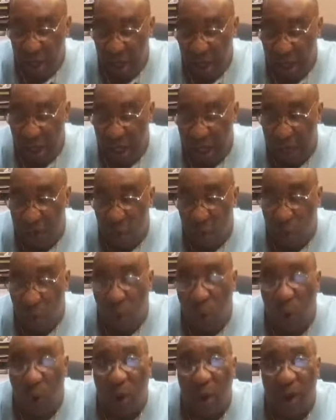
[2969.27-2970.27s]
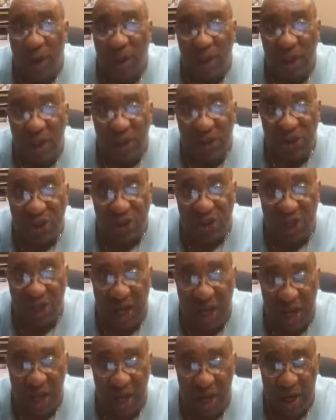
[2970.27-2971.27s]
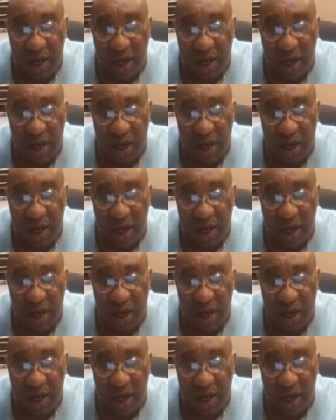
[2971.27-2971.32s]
In order to say